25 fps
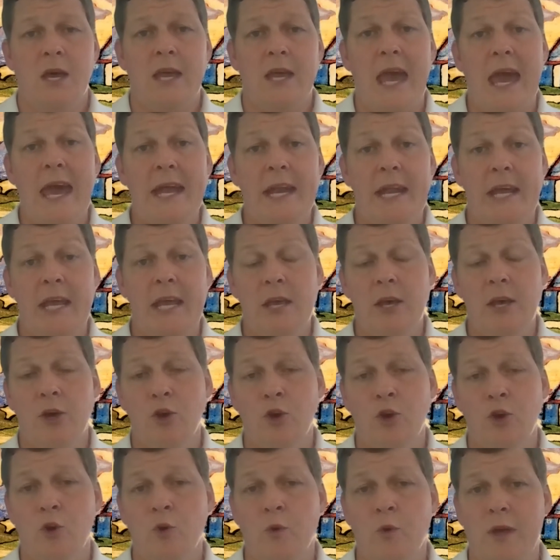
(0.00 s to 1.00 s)
Katie,
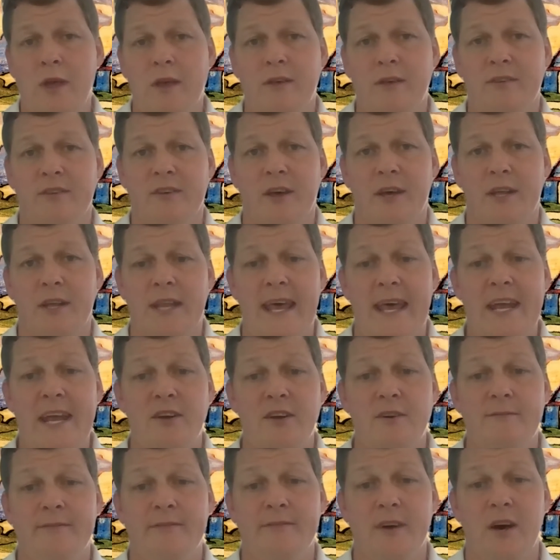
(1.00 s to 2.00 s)
who is a
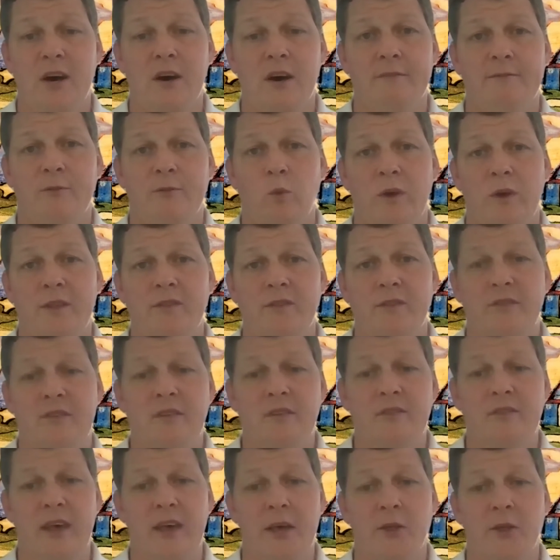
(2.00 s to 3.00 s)
native of
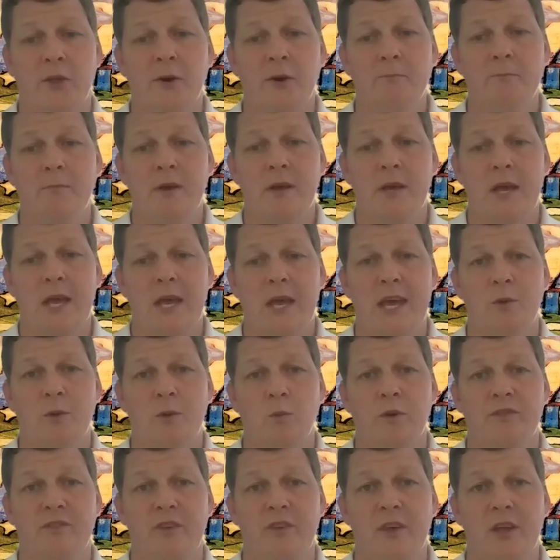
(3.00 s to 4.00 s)
Winston-Salem and
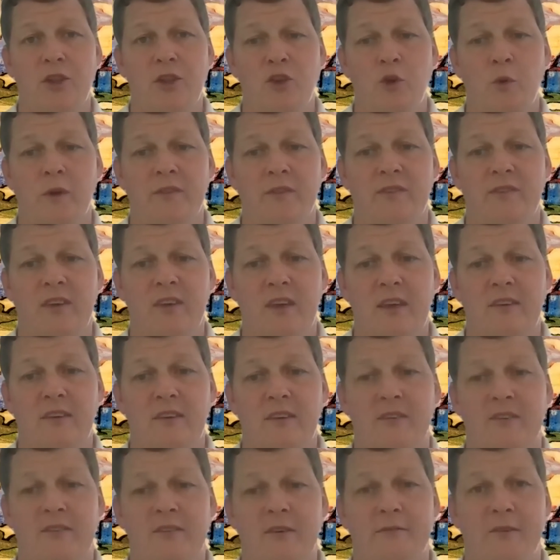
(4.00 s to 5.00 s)
was in
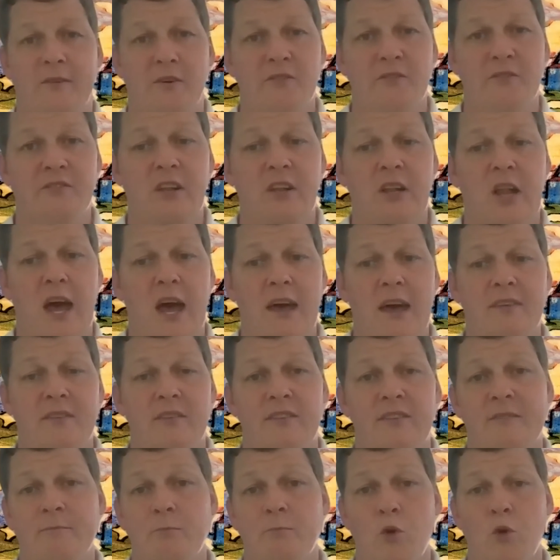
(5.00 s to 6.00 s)
UNC's first
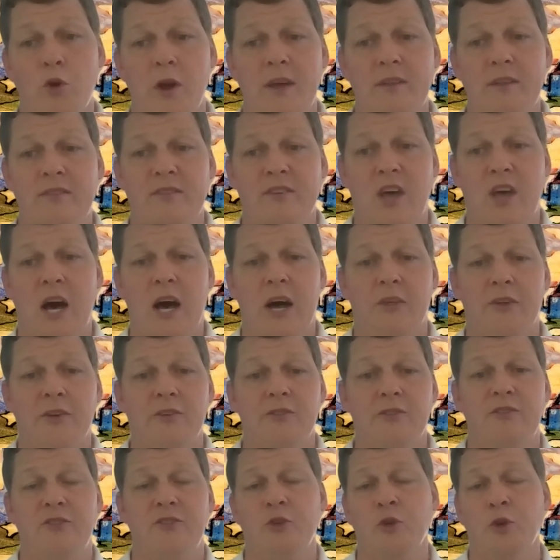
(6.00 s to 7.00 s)
class of Moorhead
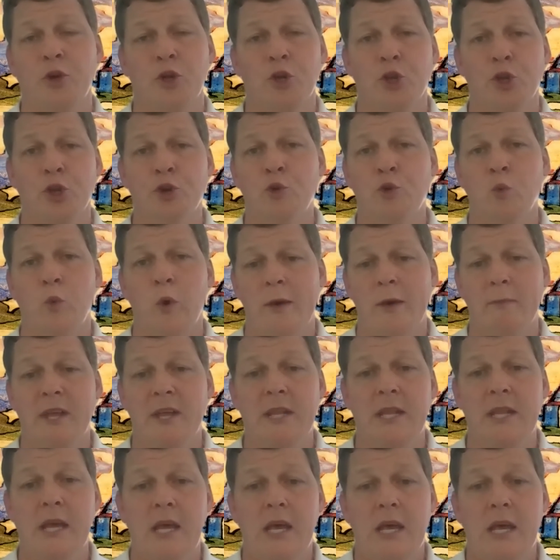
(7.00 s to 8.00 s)
Scholars to include
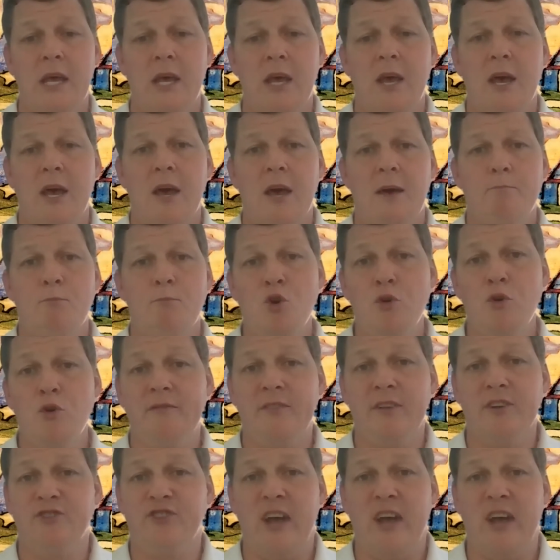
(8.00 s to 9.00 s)
women, moved
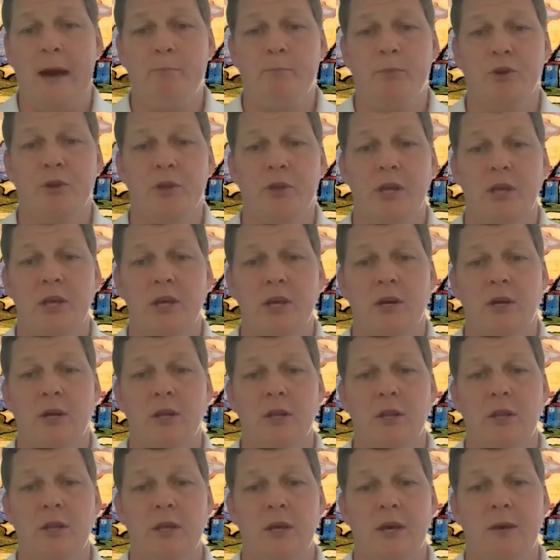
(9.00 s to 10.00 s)
to Chapel
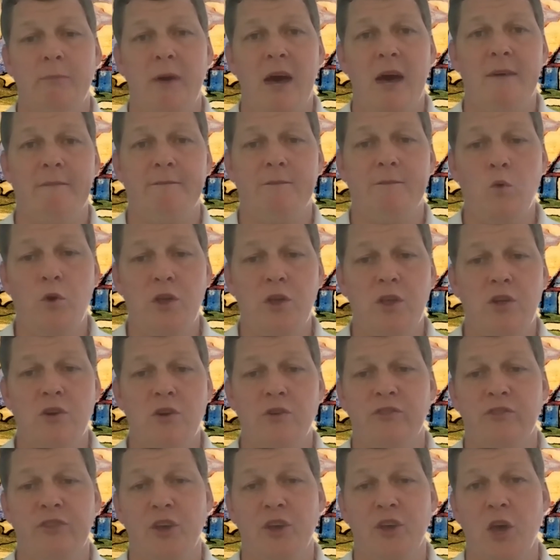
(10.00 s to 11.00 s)
Hill about 4
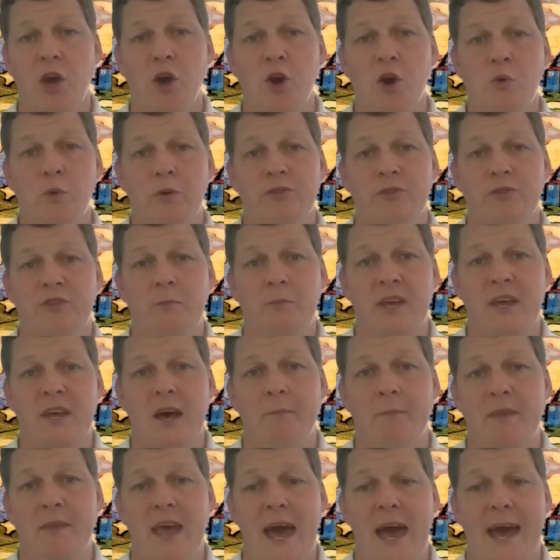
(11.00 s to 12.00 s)
years ago to
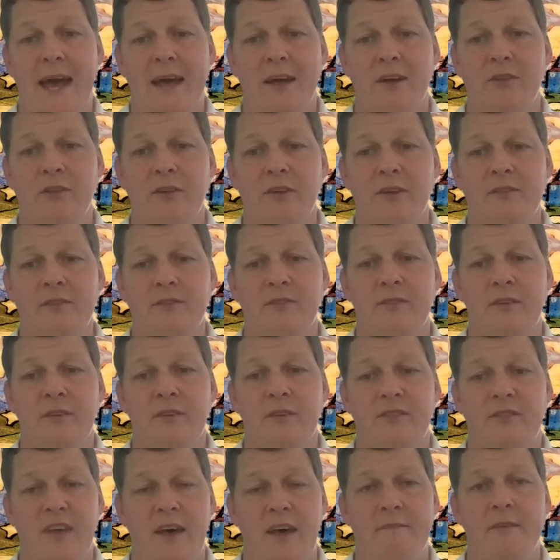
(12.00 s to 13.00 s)
become the Ackland's
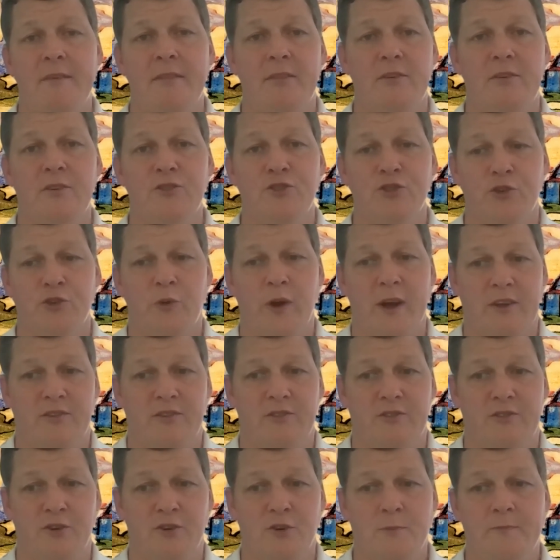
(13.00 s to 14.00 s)
7th
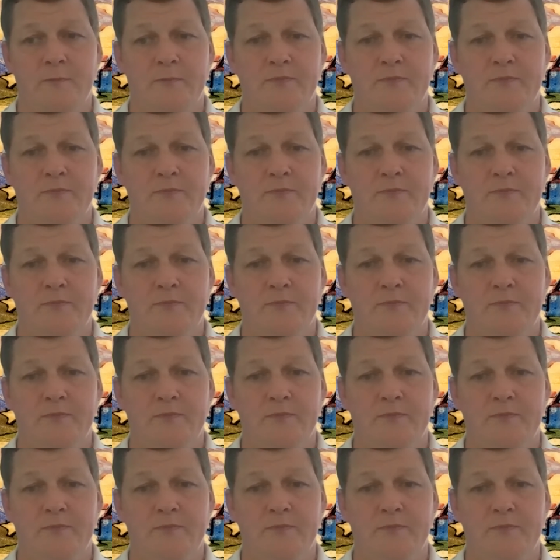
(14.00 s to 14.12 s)
director.